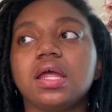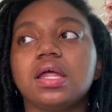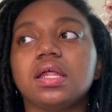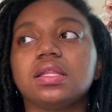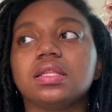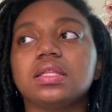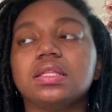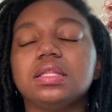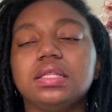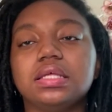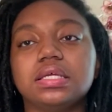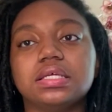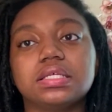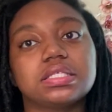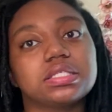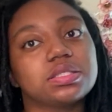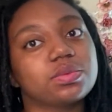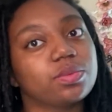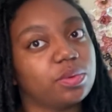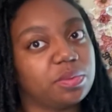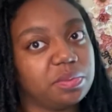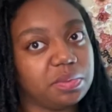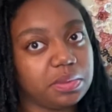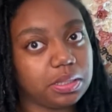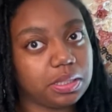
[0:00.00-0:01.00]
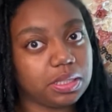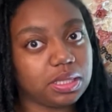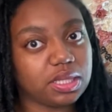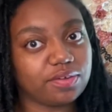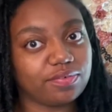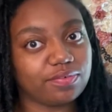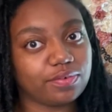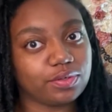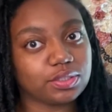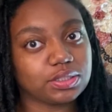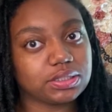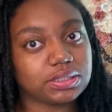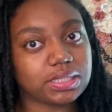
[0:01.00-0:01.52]
this will be the
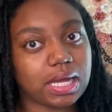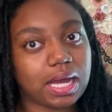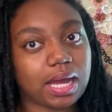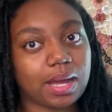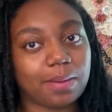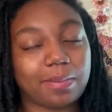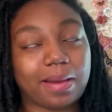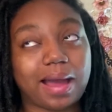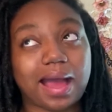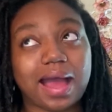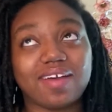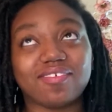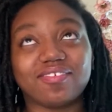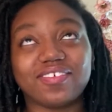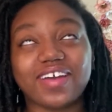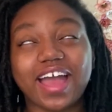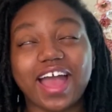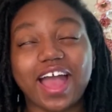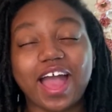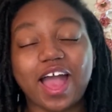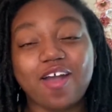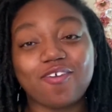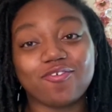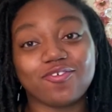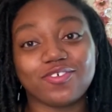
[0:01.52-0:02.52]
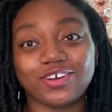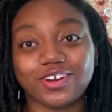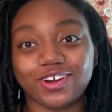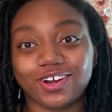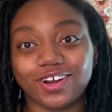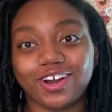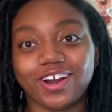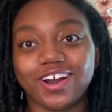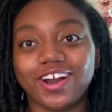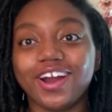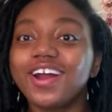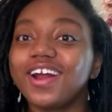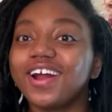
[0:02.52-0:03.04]
first time I've
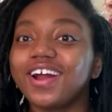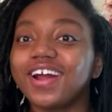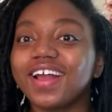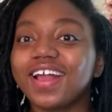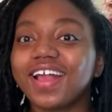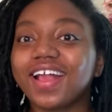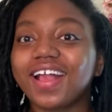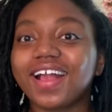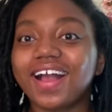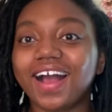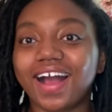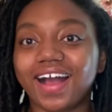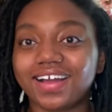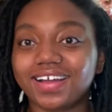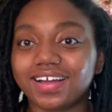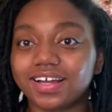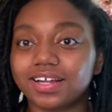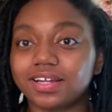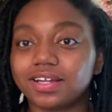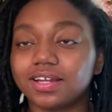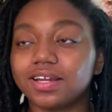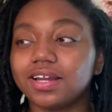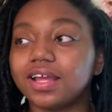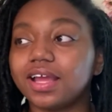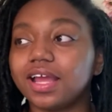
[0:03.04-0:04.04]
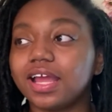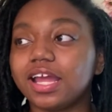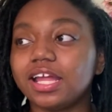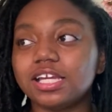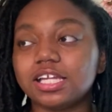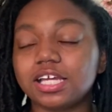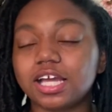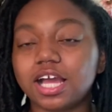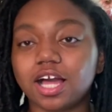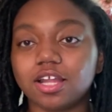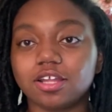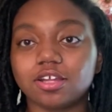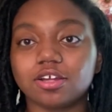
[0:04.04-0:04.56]
ever gotten any
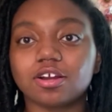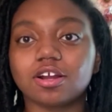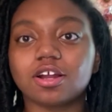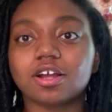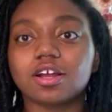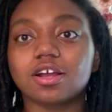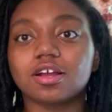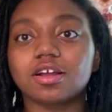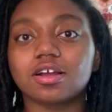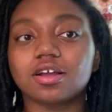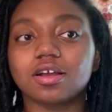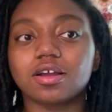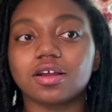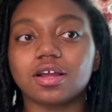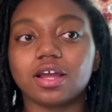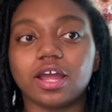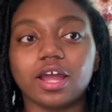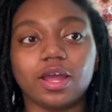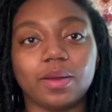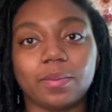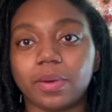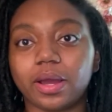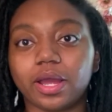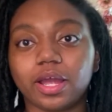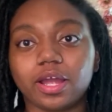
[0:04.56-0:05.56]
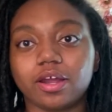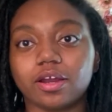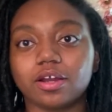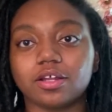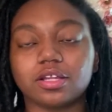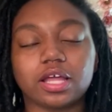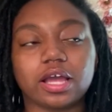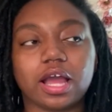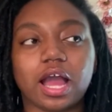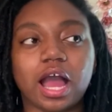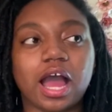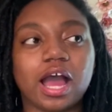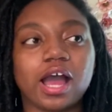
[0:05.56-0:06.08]
color in my hair.
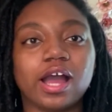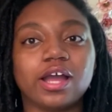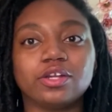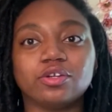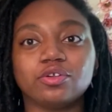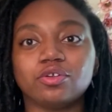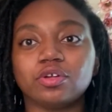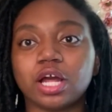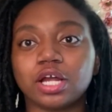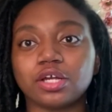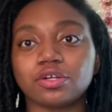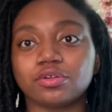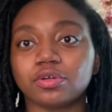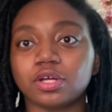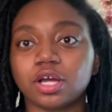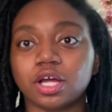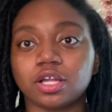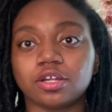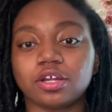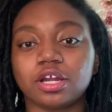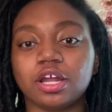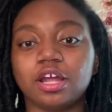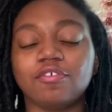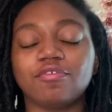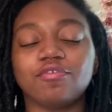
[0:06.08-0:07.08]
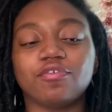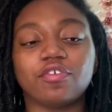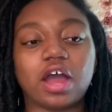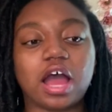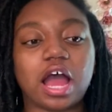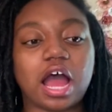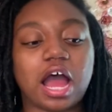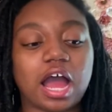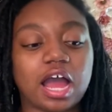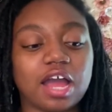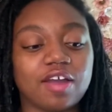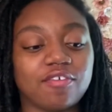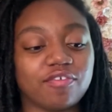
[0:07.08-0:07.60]
Like I do not do color. If
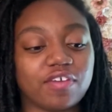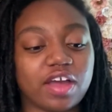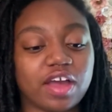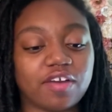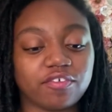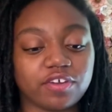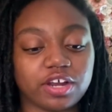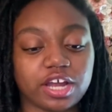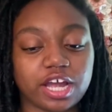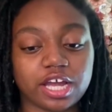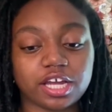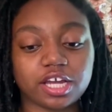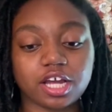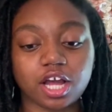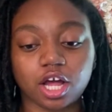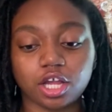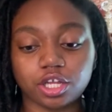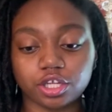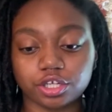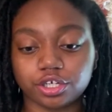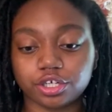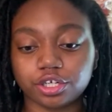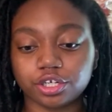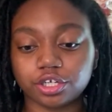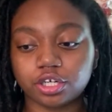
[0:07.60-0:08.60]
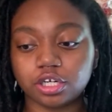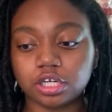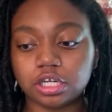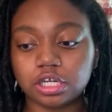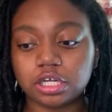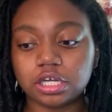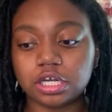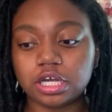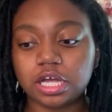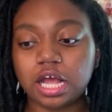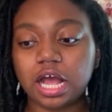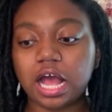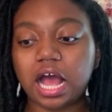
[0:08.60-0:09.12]
I've ever had color,
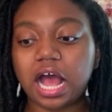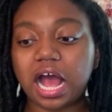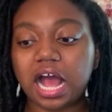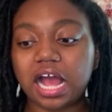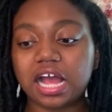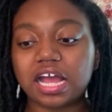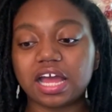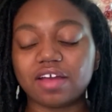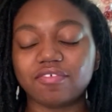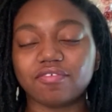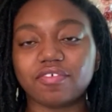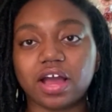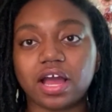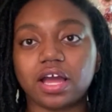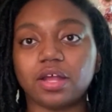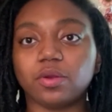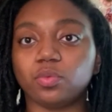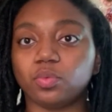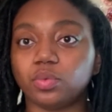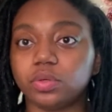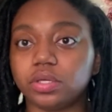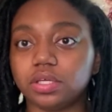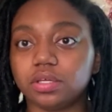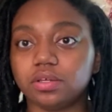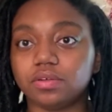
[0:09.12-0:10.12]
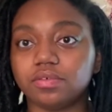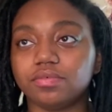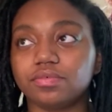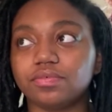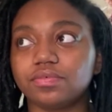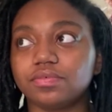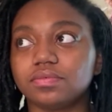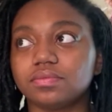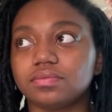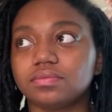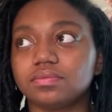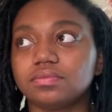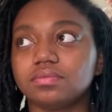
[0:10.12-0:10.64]
I have gotten weave.
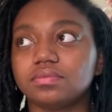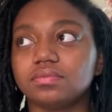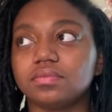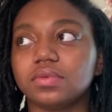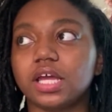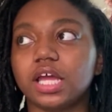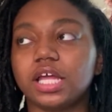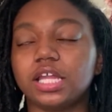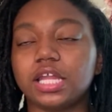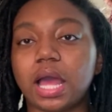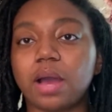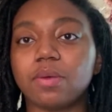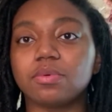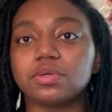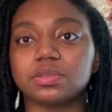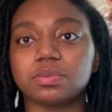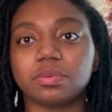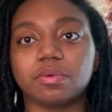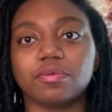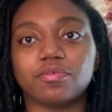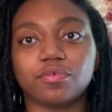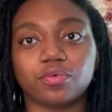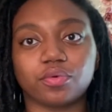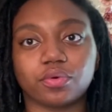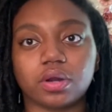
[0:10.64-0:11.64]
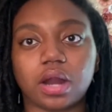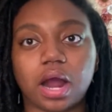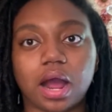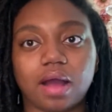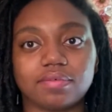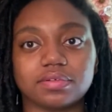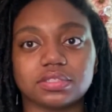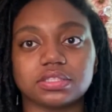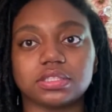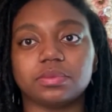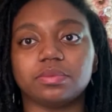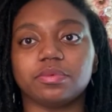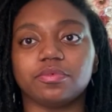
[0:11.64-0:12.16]
And that was before,
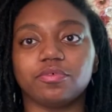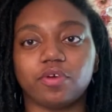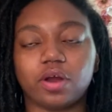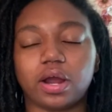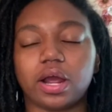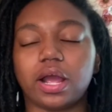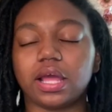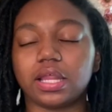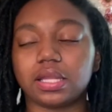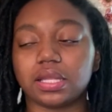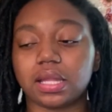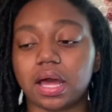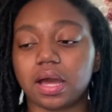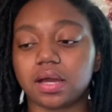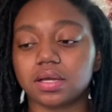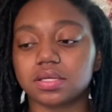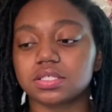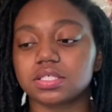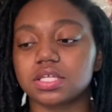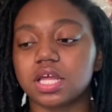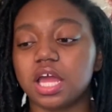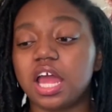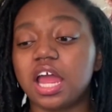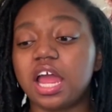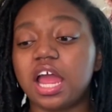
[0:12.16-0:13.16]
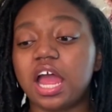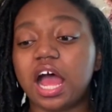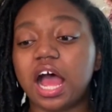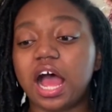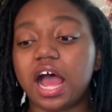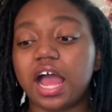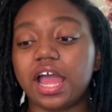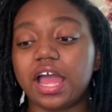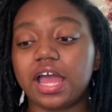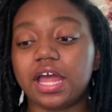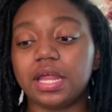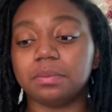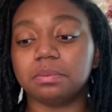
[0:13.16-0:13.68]
obviously, before I had locks. I
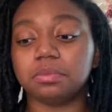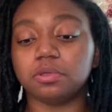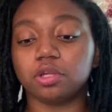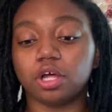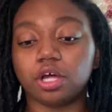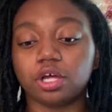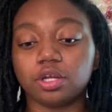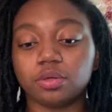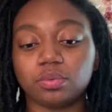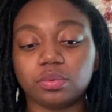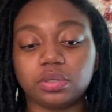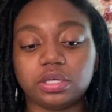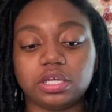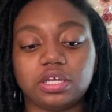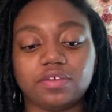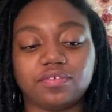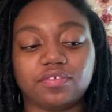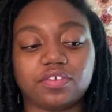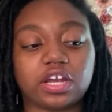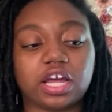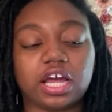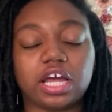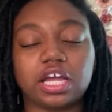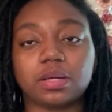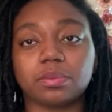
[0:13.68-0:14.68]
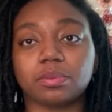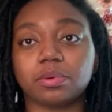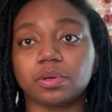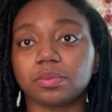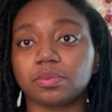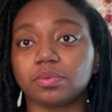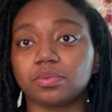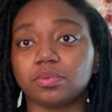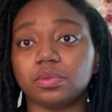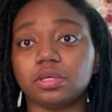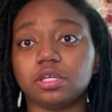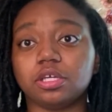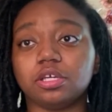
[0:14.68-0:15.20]
had blonde weave and I had a
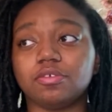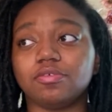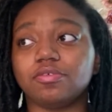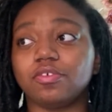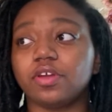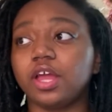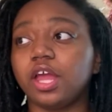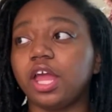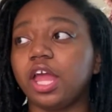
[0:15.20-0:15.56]
purple weave.